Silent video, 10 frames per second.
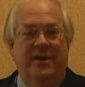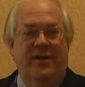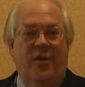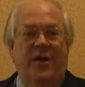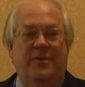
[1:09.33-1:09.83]

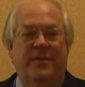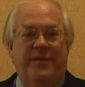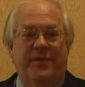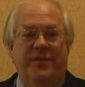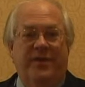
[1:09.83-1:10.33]
incredible
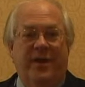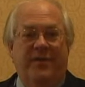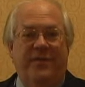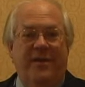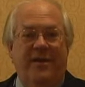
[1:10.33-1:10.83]
future
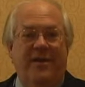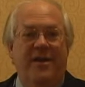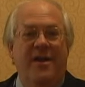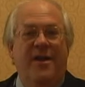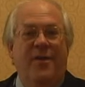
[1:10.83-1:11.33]
out there.
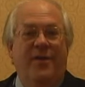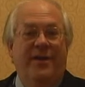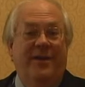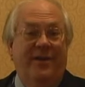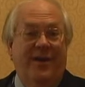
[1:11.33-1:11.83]
We
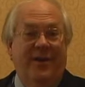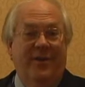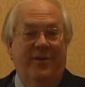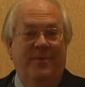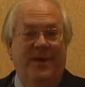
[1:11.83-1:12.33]
need a lot of
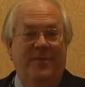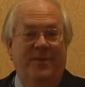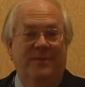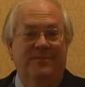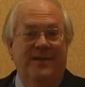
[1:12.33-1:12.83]
good people.